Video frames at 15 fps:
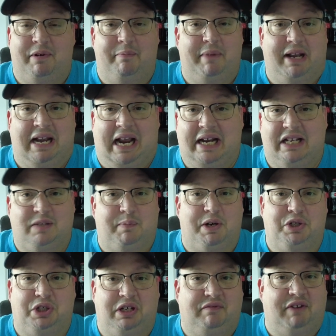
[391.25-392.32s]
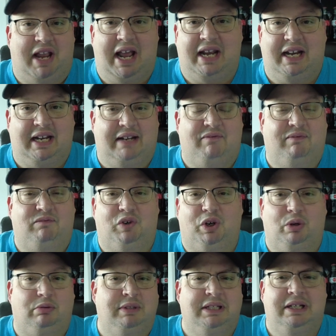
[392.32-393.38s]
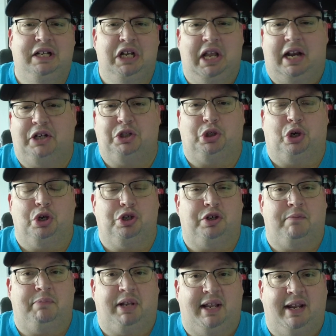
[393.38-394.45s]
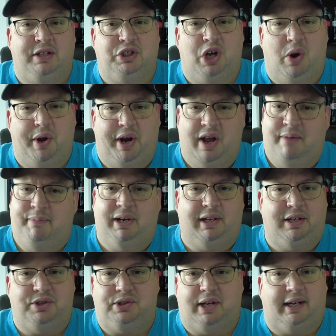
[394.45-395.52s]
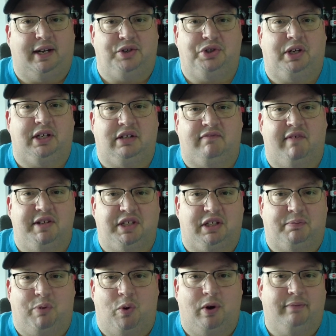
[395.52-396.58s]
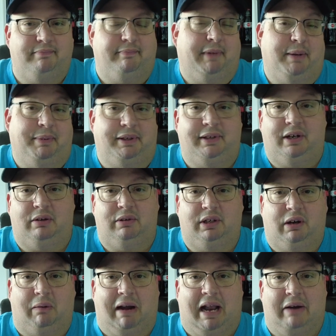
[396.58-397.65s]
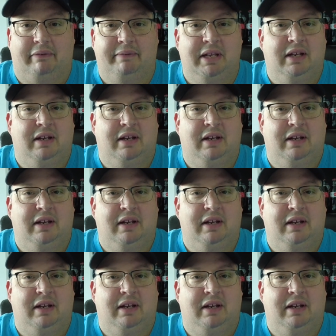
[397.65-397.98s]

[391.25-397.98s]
to midnight, especially if you had any real excursion plans going on. But at least I guess you get to visit the port and maybe, look around,